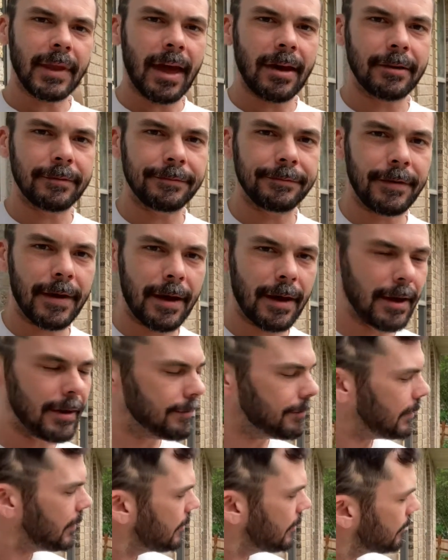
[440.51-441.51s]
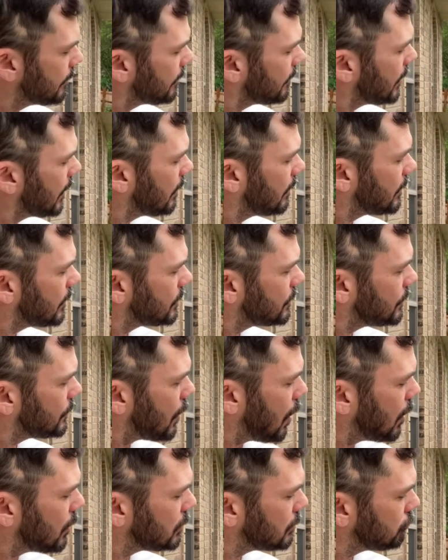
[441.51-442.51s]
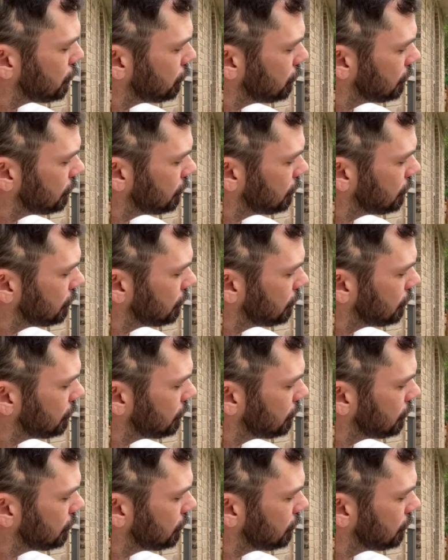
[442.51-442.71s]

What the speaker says: out of 5 stars.